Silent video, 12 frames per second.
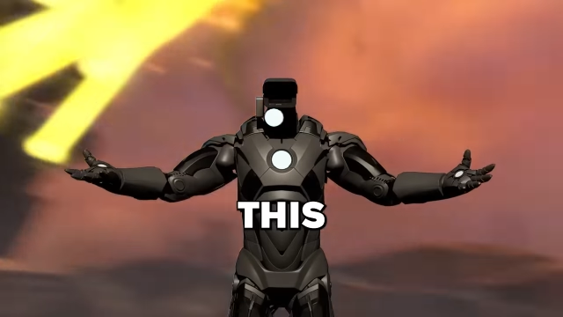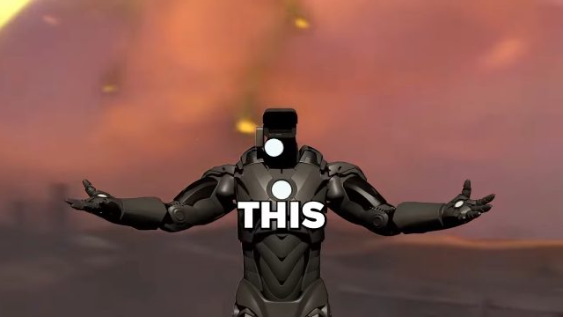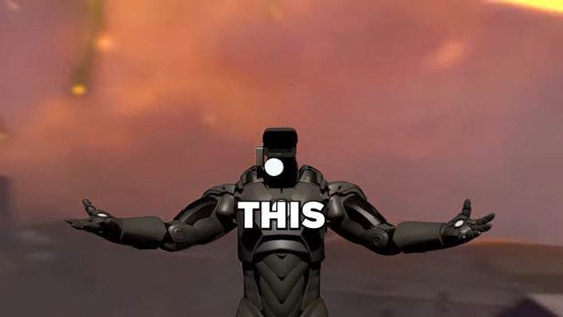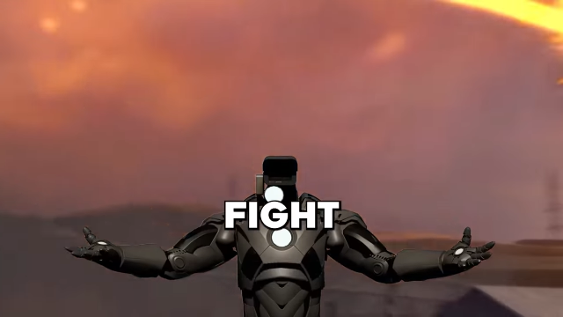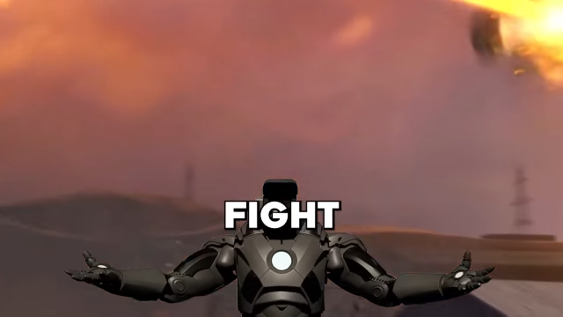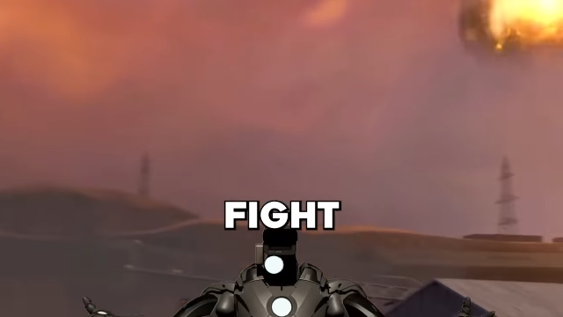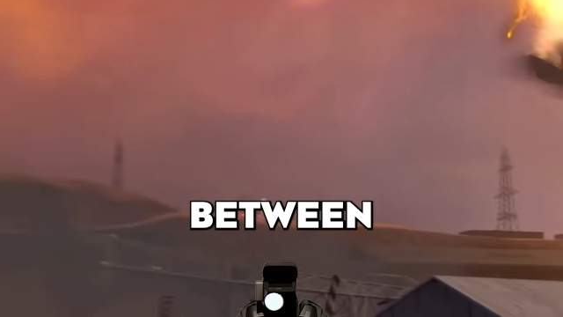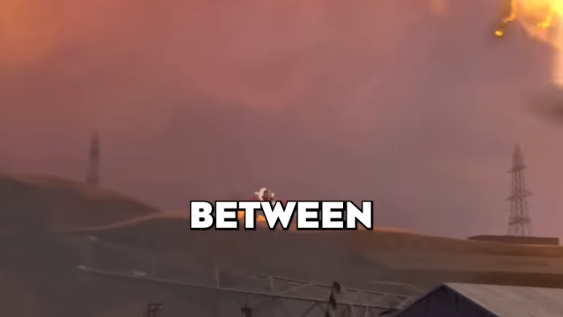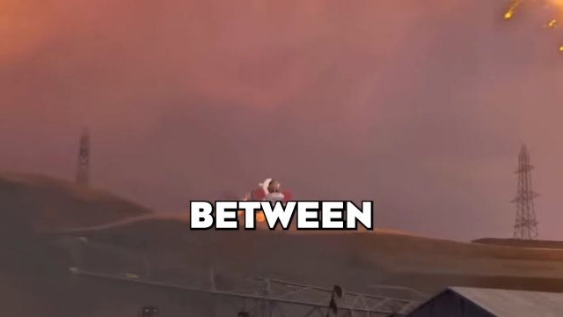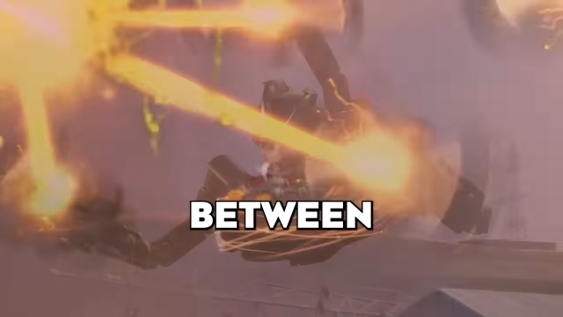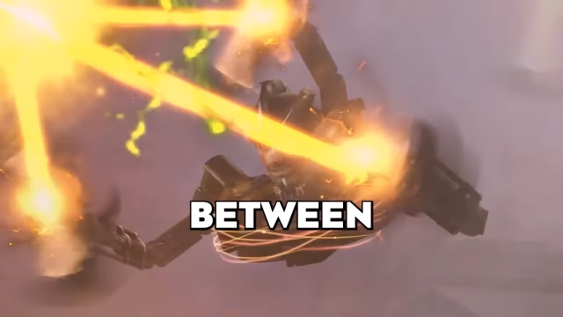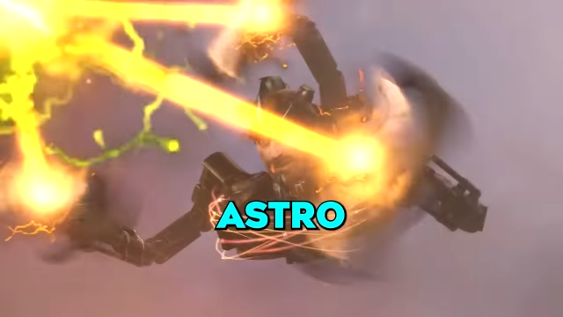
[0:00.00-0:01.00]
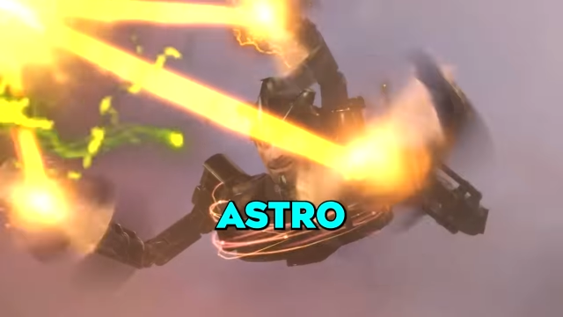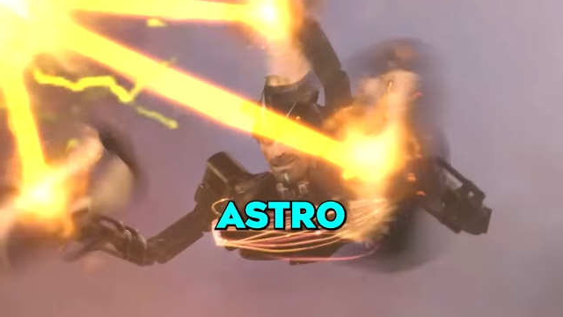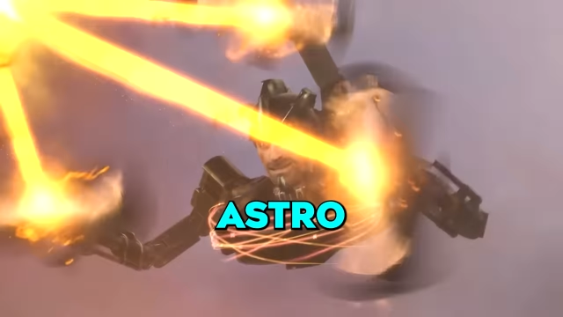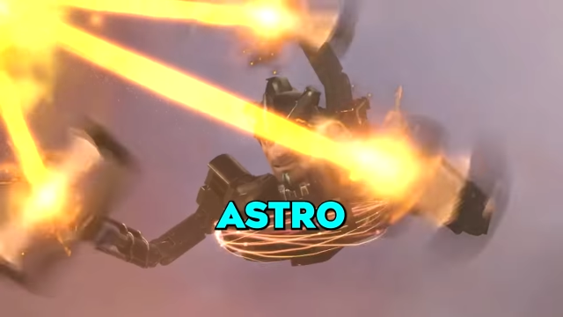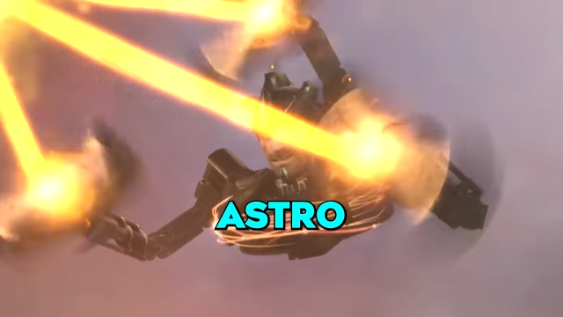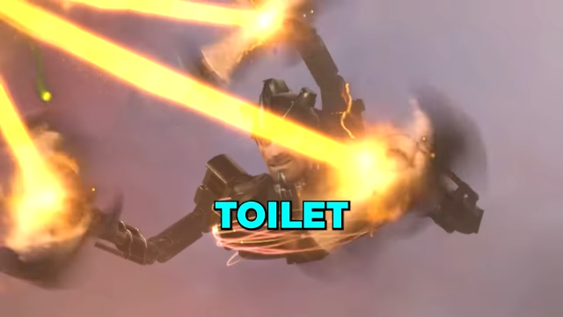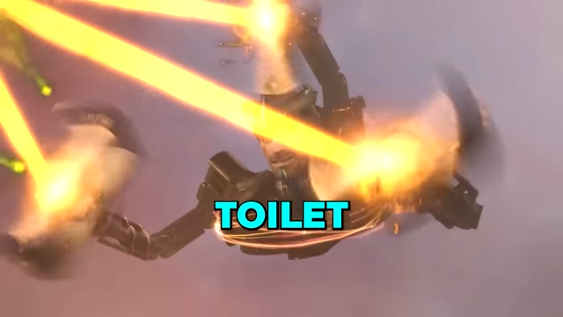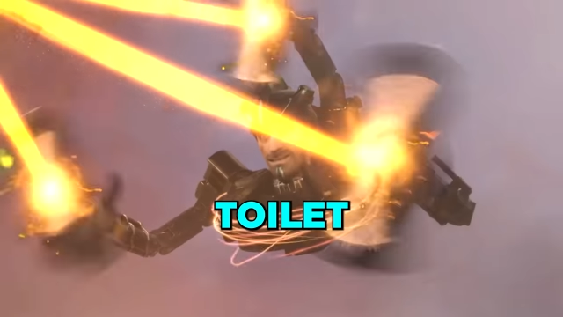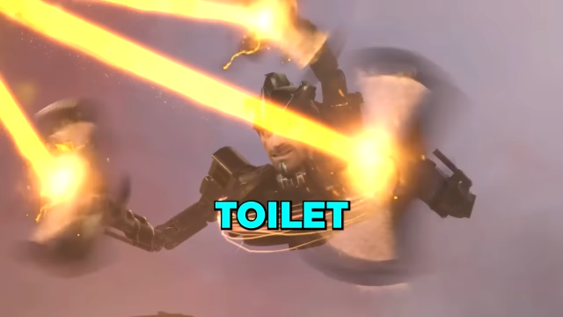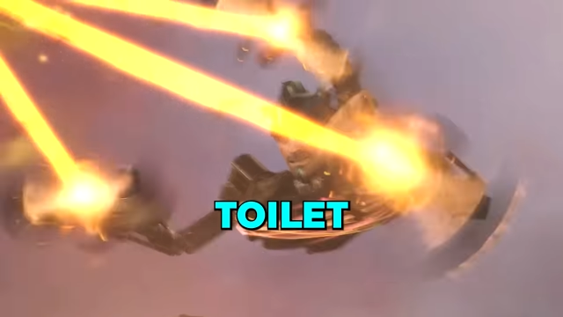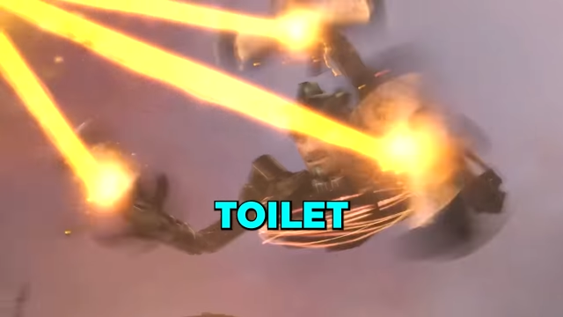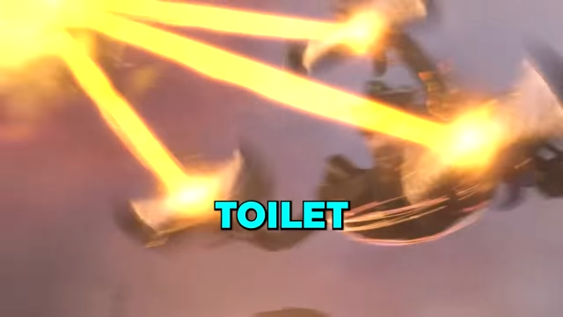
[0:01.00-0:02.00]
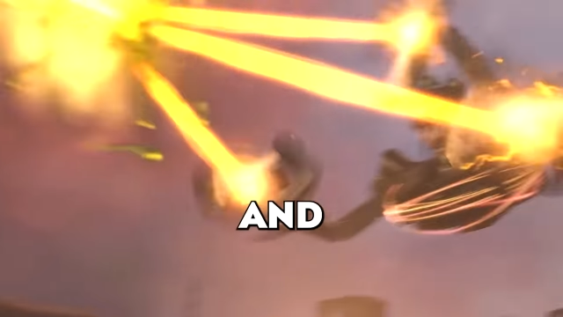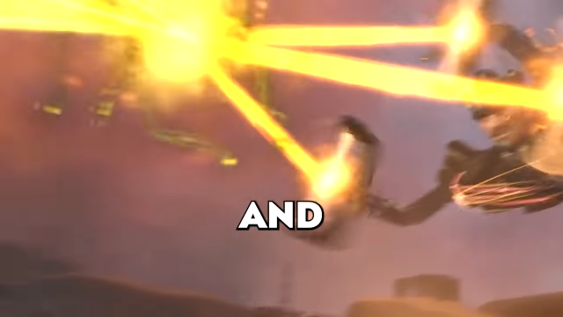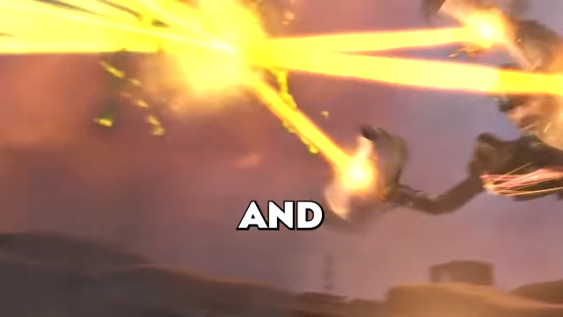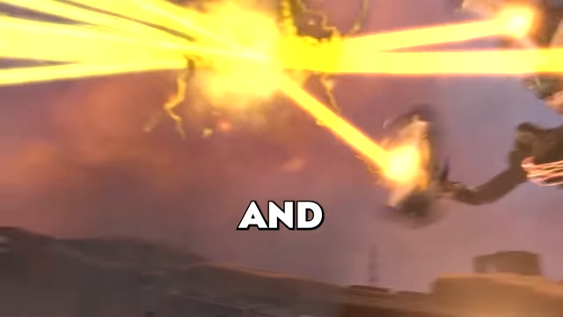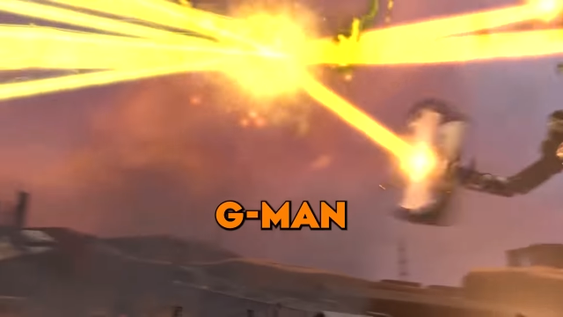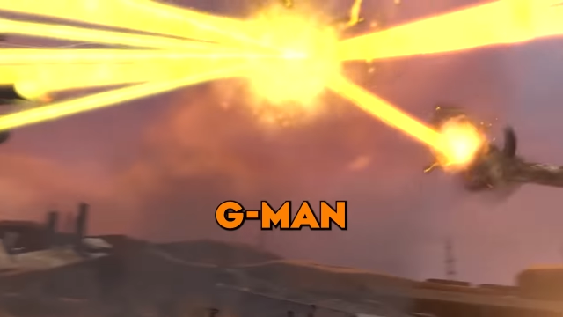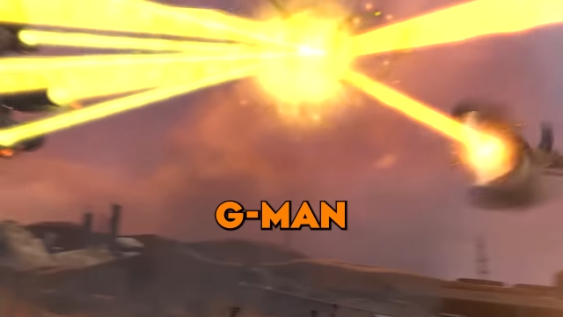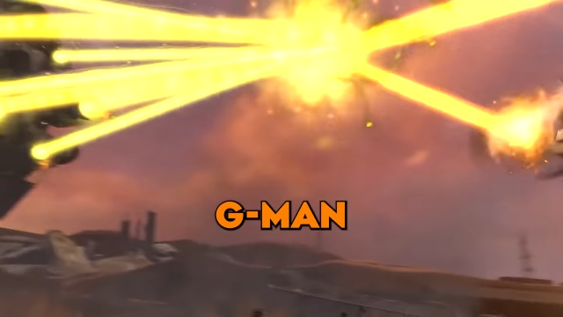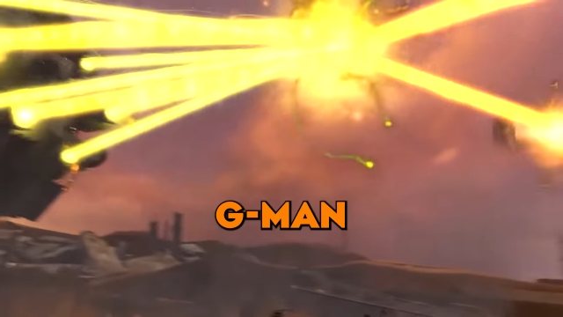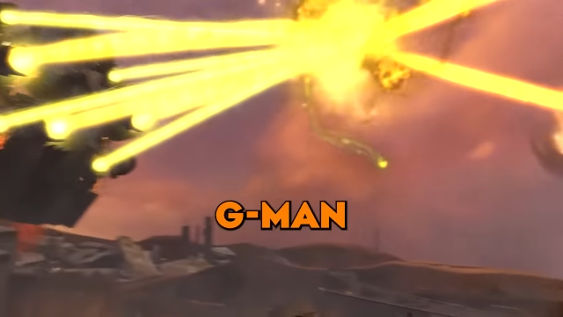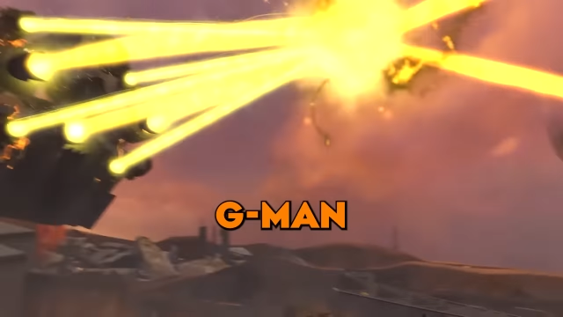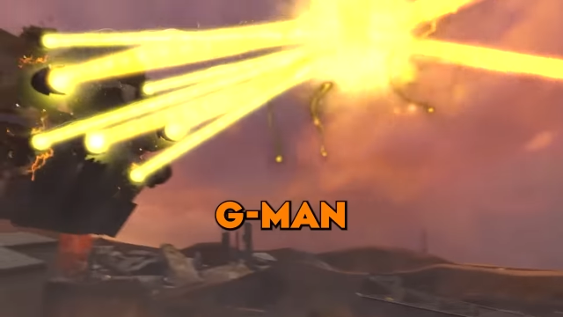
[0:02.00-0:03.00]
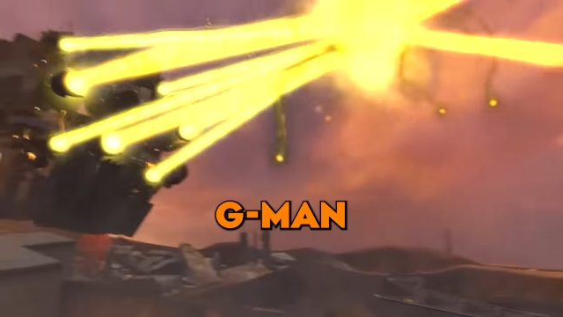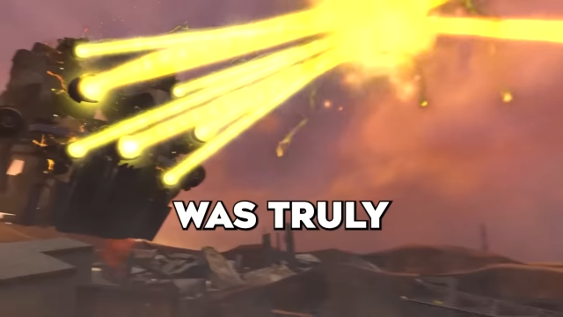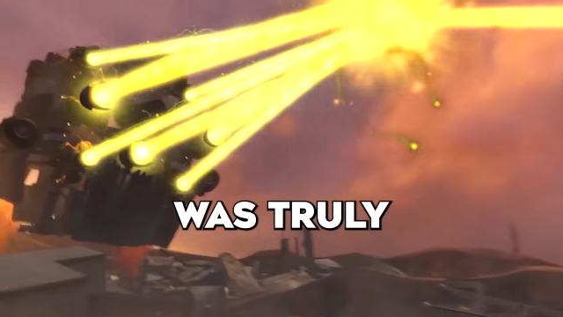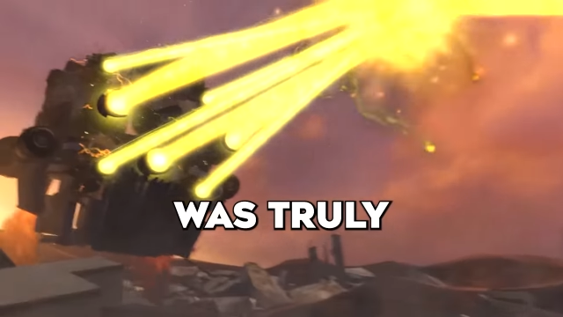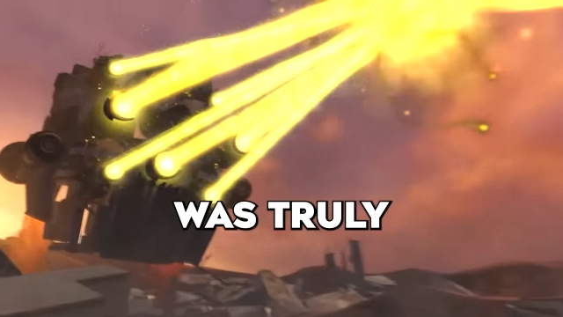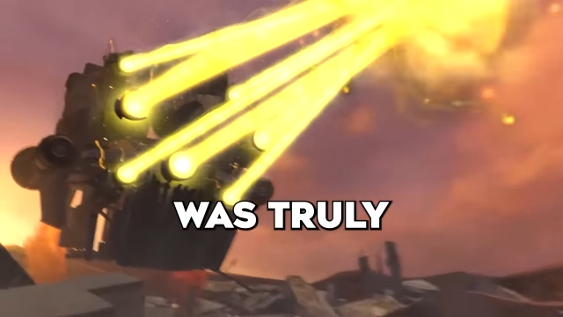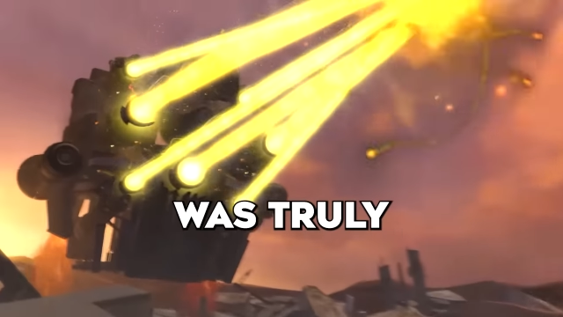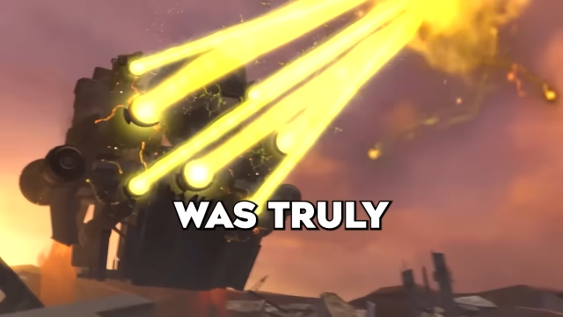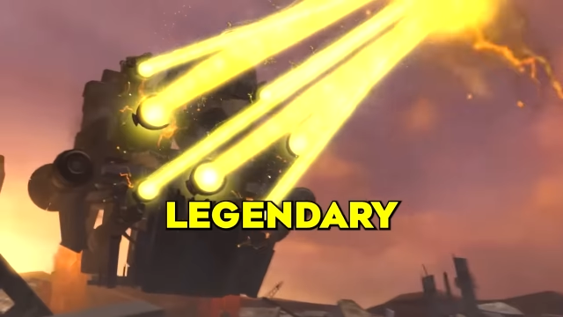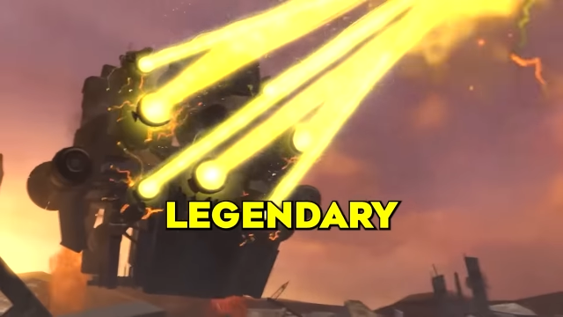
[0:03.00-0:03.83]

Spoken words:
No face is visible, so there are no lips to read.